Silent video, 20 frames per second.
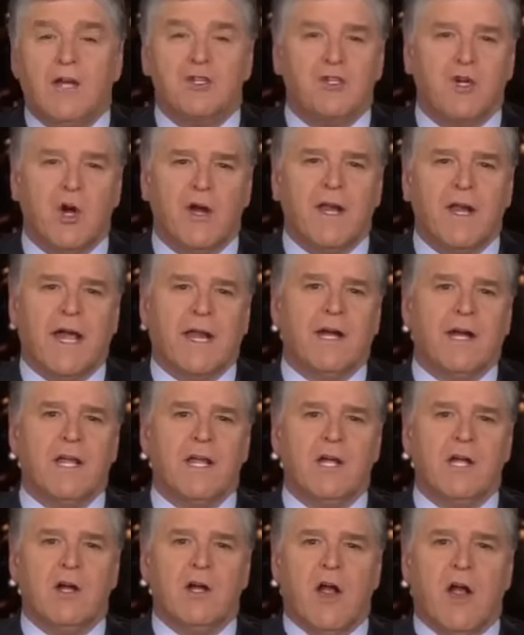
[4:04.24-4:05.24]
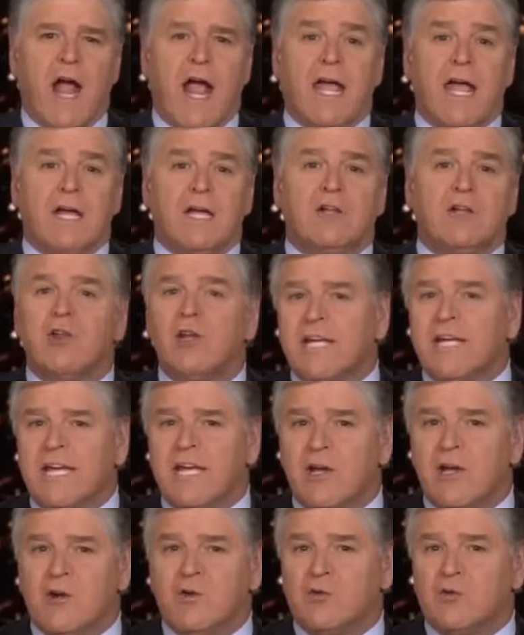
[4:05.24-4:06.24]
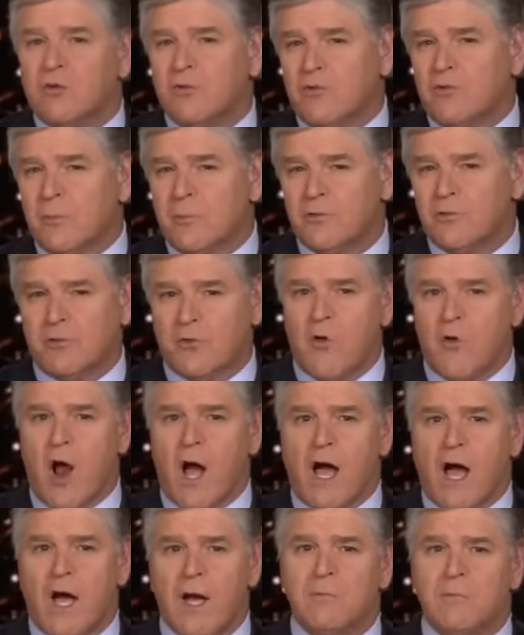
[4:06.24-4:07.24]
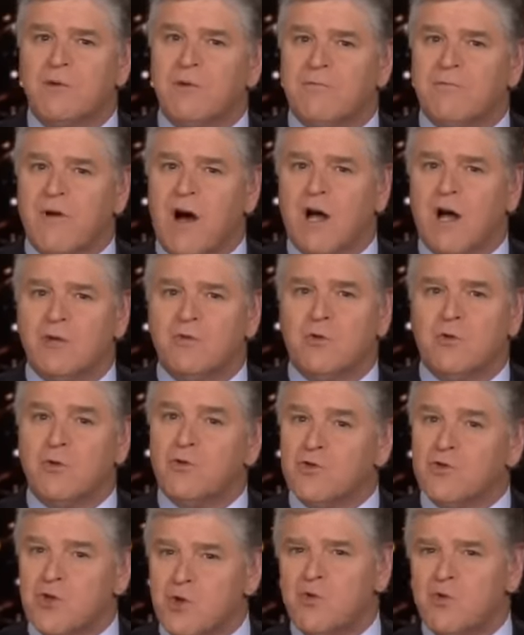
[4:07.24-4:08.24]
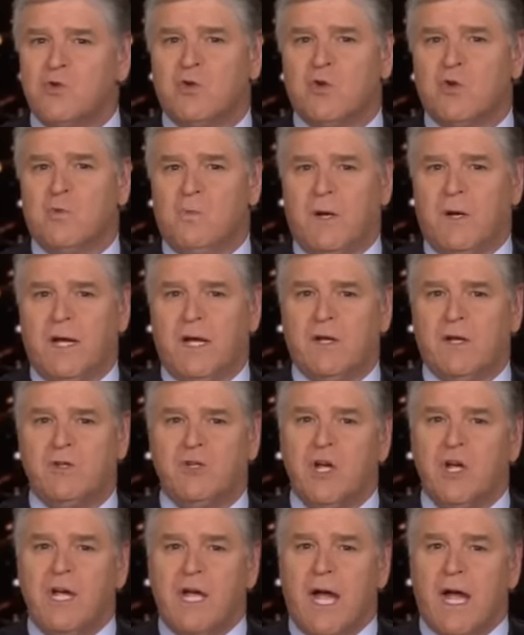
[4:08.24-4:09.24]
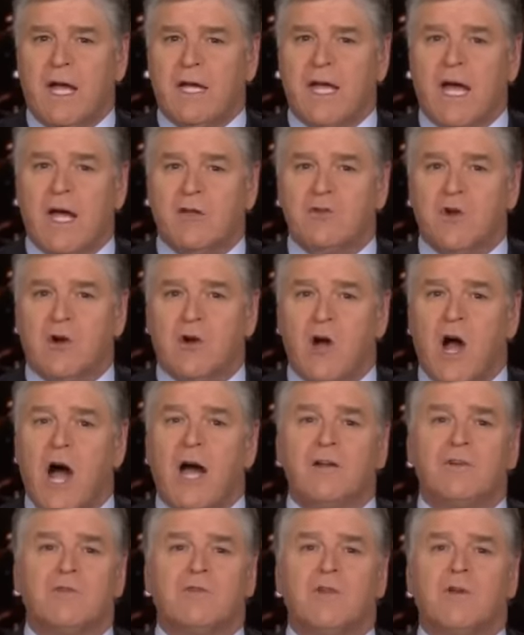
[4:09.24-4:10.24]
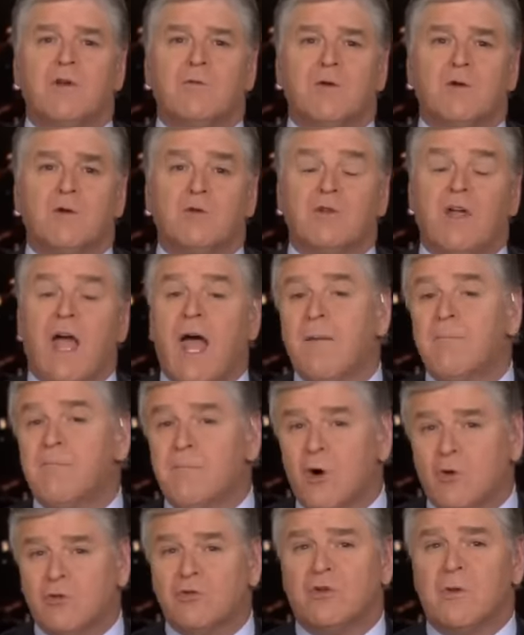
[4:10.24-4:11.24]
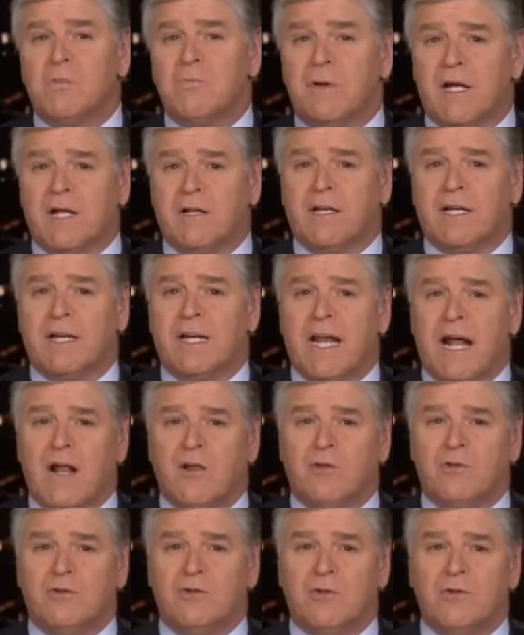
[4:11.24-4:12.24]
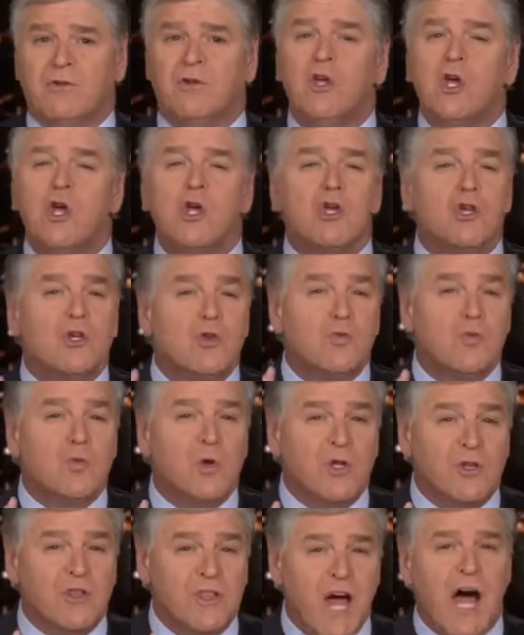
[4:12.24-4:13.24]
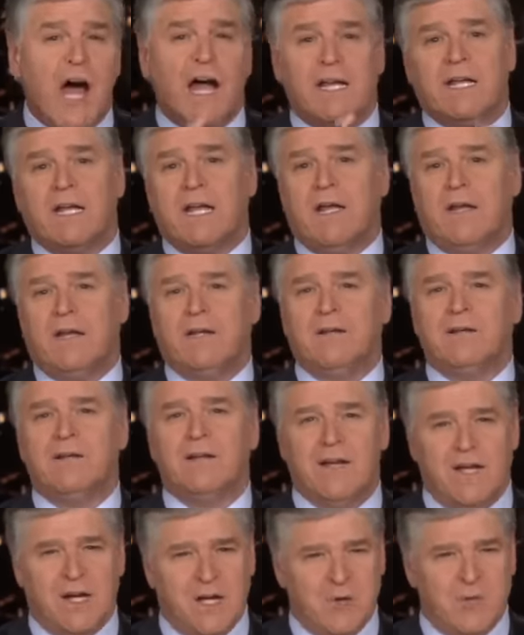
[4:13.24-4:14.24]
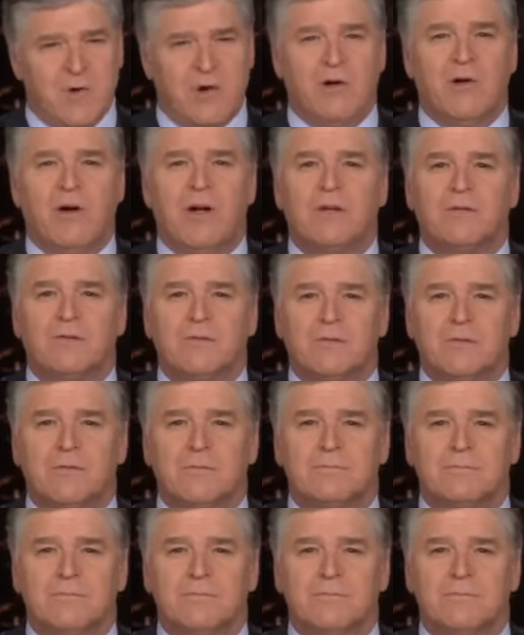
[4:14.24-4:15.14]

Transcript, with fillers: Sean Hannity here. Hey, click here to subscribe to Fox News YouTube page and catch our hottest interviews and most compelling analysis. You will not get it anywhere else.